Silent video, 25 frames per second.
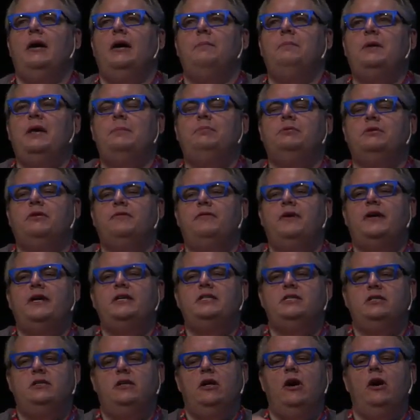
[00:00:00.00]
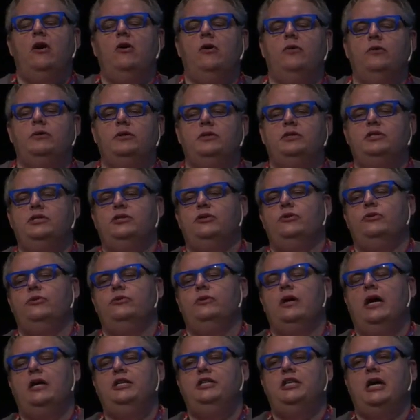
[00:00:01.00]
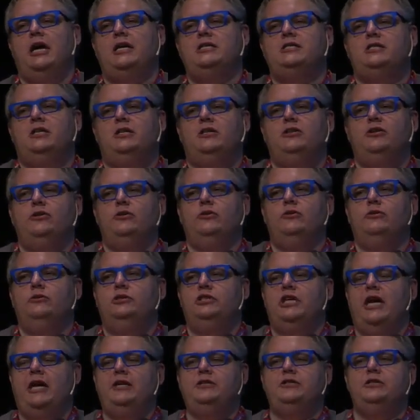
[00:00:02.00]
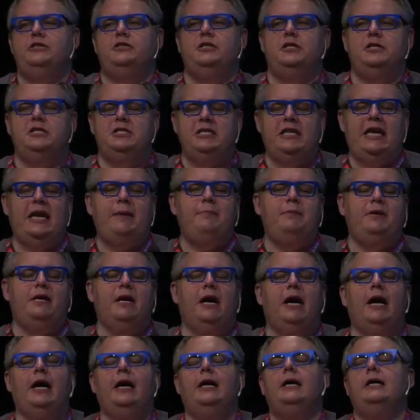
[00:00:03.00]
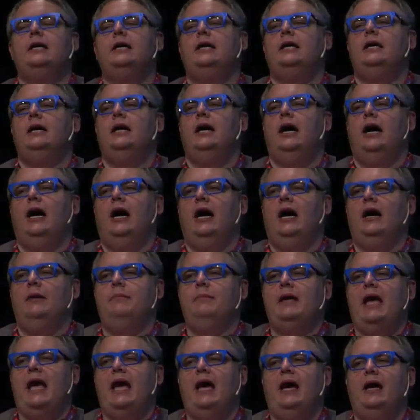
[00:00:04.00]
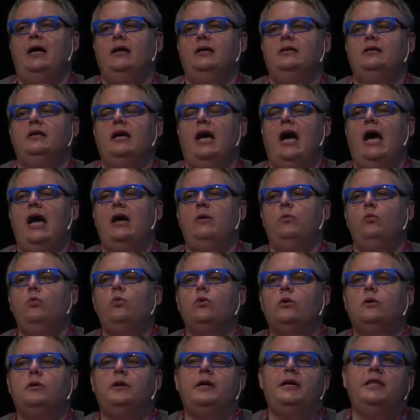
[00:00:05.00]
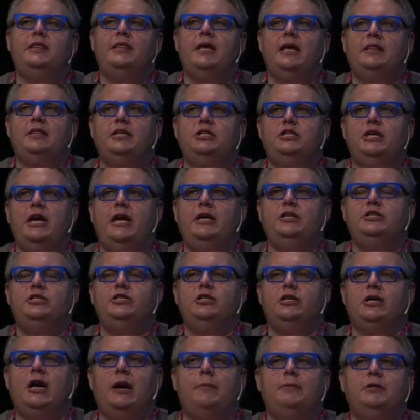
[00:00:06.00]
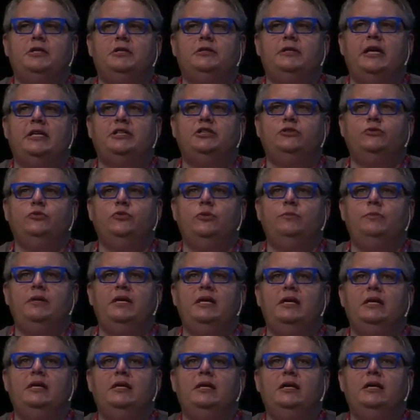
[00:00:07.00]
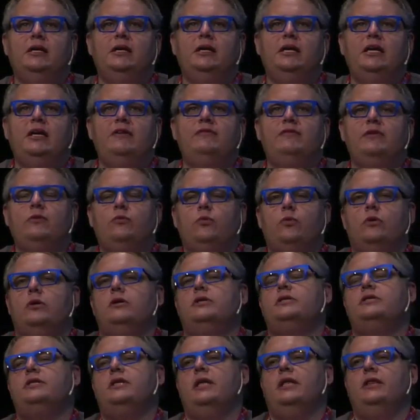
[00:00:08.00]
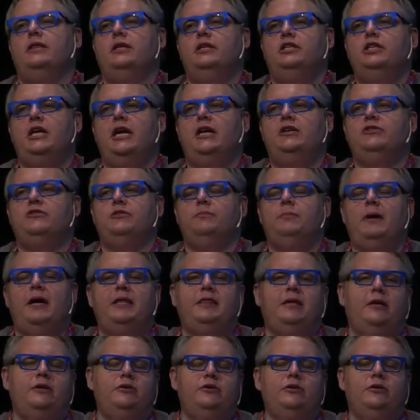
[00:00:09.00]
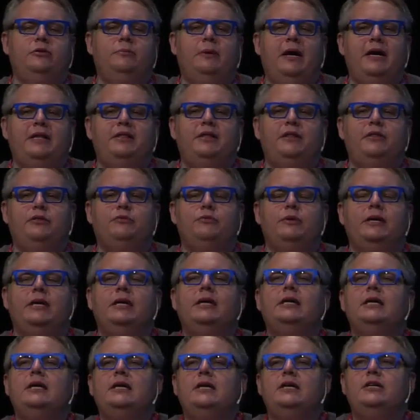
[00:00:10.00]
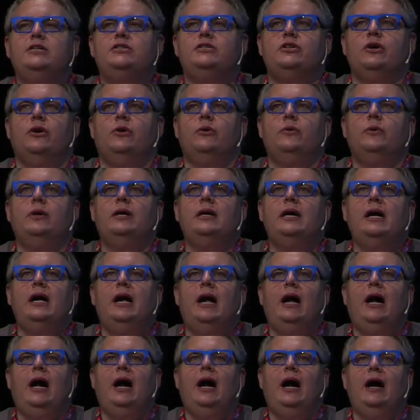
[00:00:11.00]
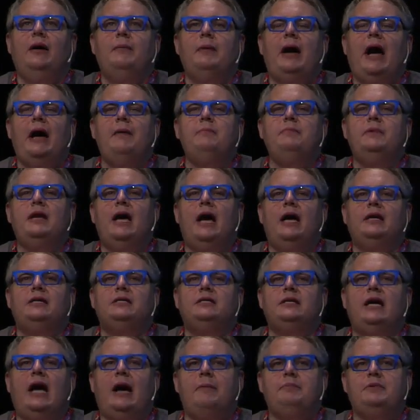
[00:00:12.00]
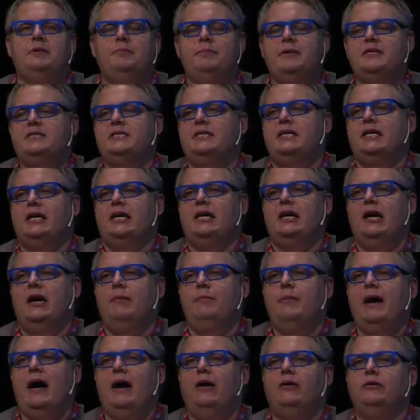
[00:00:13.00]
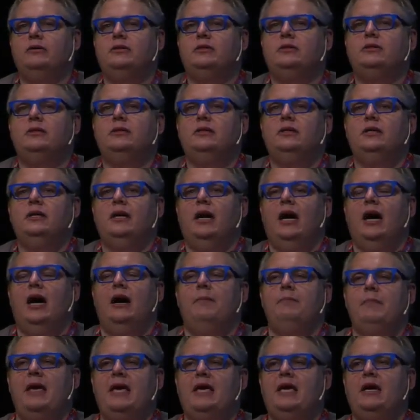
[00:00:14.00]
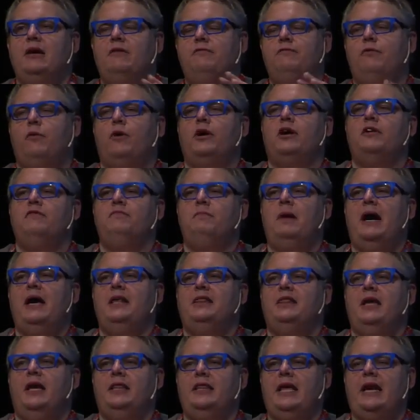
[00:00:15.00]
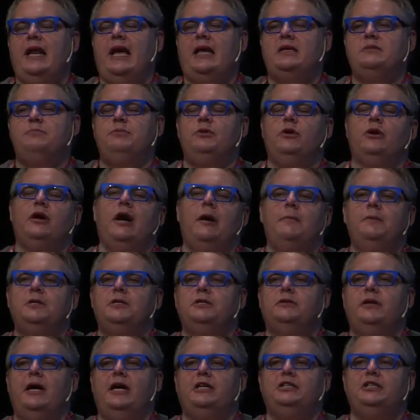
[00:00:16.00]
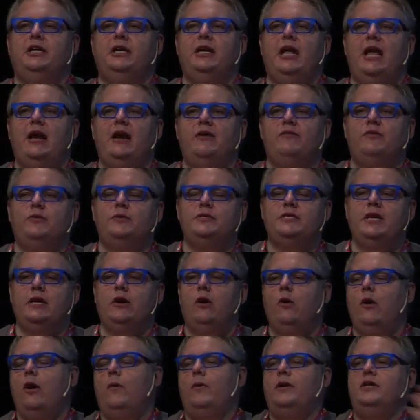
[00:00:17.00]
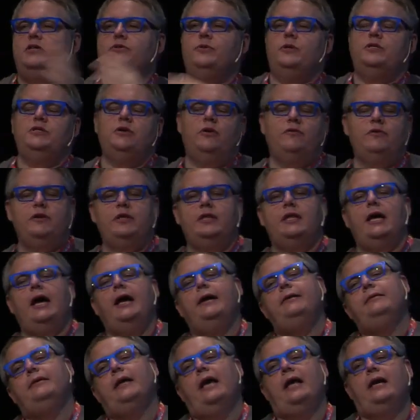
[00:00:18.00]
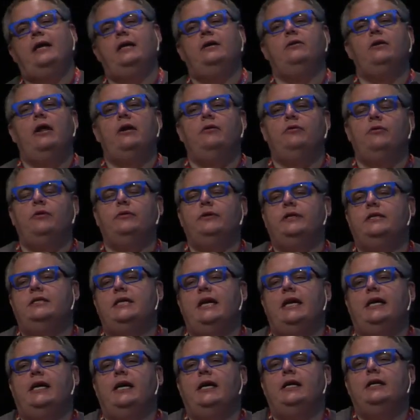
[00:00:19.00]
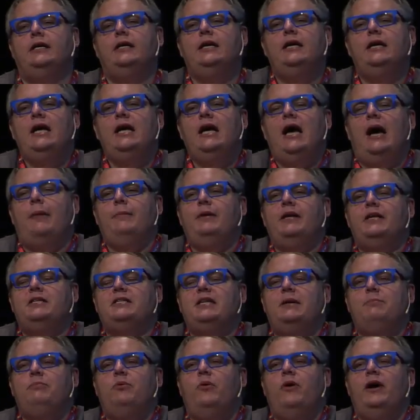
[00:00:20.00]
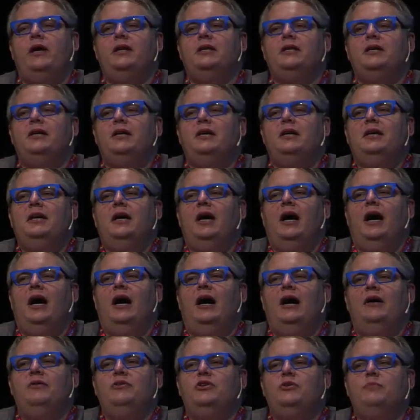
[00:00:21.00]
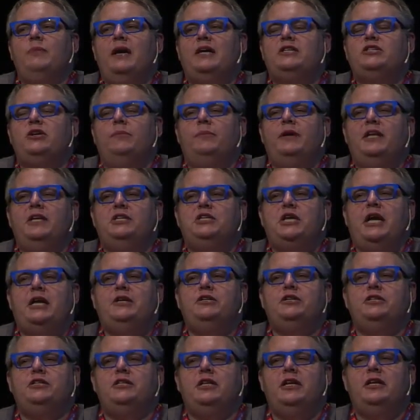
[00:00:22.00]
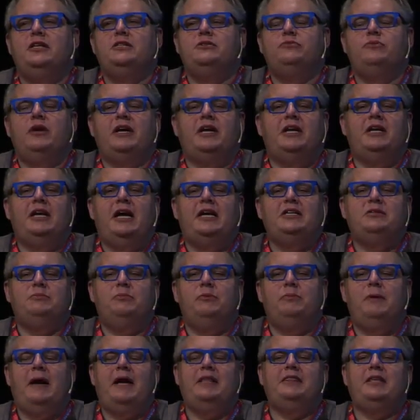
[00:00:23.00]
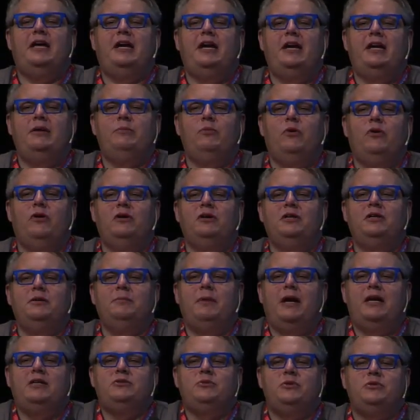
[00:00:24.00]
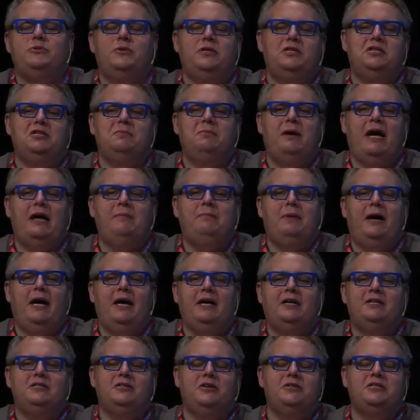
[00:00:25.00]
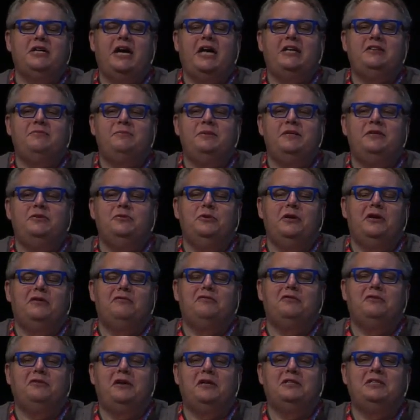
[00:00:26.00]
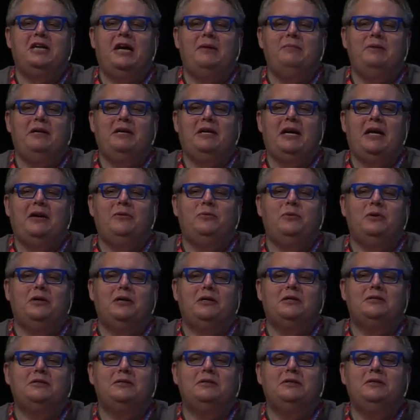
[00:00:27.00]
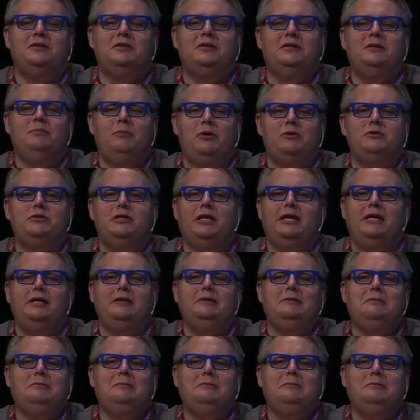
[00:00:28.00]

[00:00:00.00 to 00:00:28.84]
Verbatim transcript: people are very slow to adjust to changes to the C API. Um, and I worry that the change to garbage collection would be even worse than the change from Python 2 to Python 3. So um, I'm not optimistic about uh, making a fork of Python that has pure garbage collection and everyone saying, oh, I want to switch over to that, and it, and it really taking. I mean, at some point, uh, you make so many changes it isn't recognizable Python anymore, and you might as well switch to PyPy, because those guys have been doing it for a long time and it kind of works, mostly.